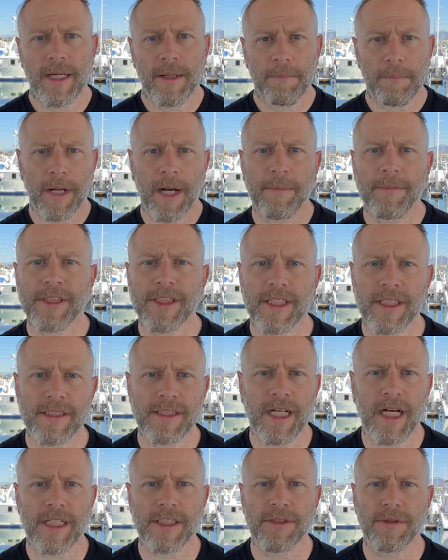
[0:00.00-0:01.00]
but I'm just going to
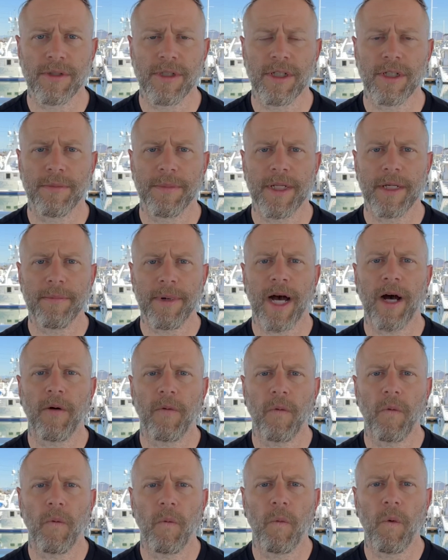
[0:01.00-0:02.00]
talk to you a little bit about
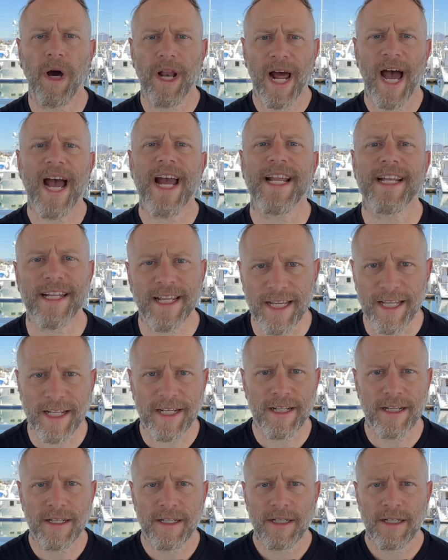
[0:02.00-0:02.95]
what I did.